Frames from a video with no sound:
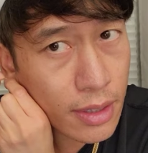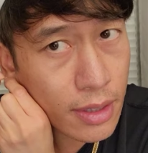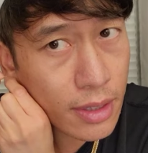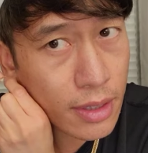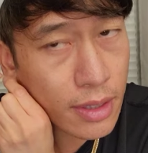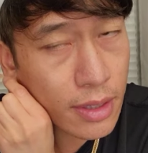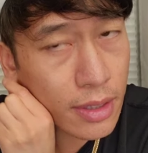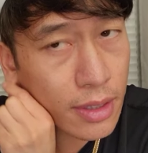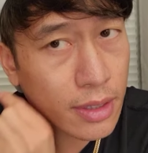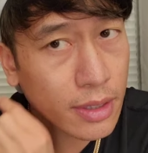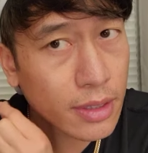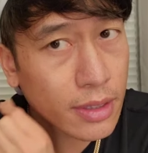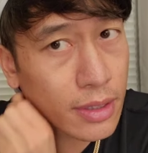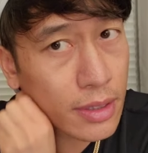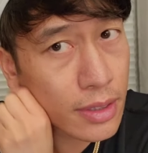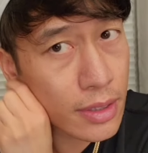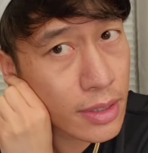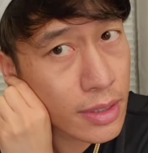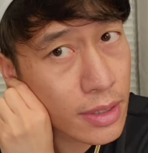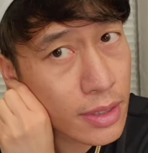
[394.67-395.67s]

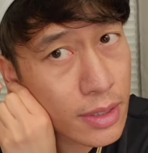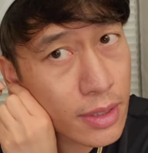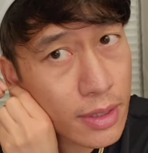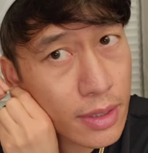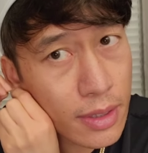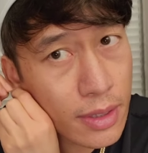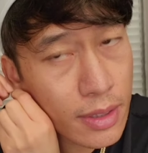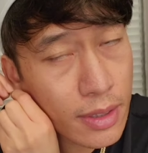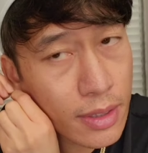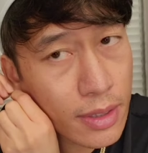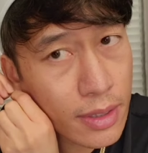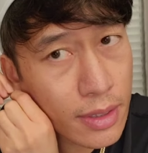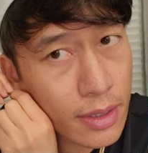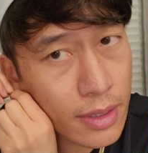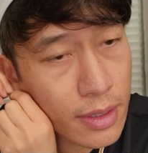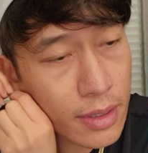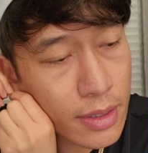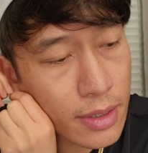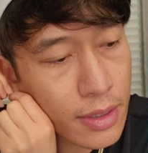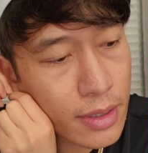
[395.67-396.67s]

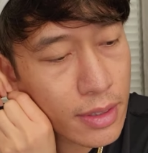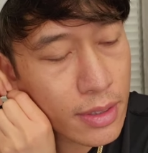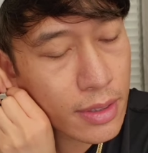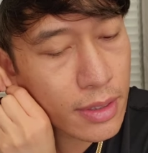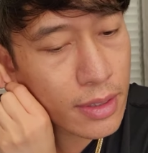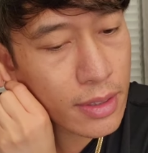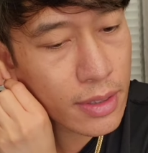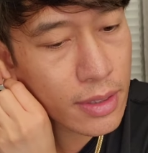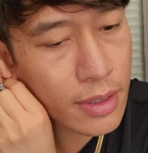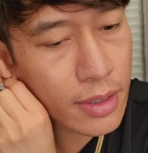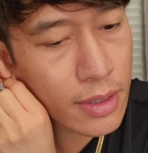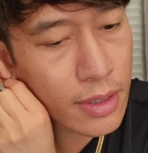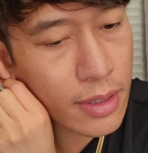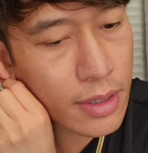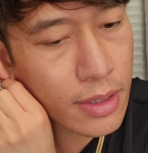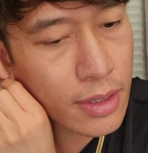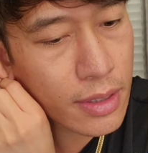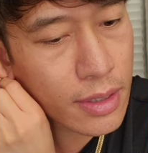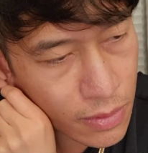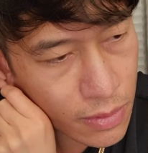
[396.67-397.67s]

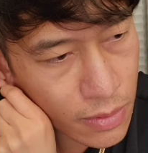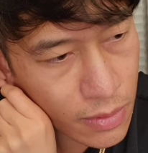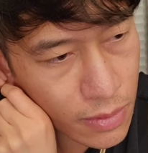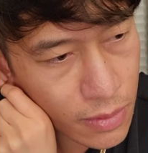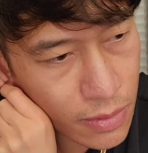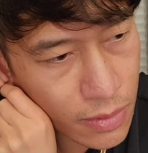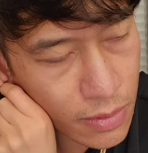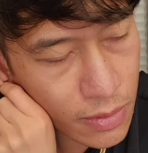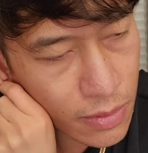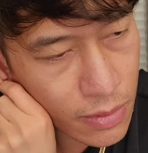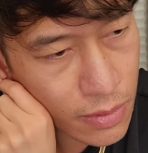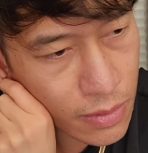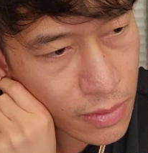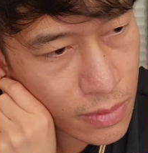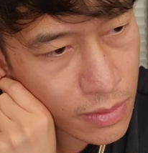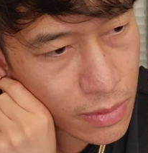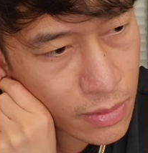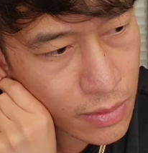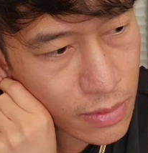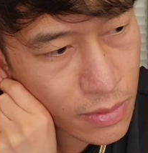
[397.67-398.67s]

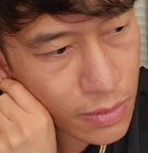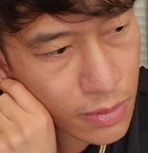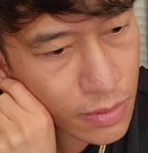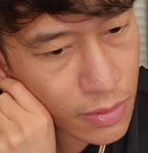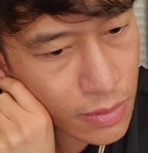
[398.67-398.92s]
(silence)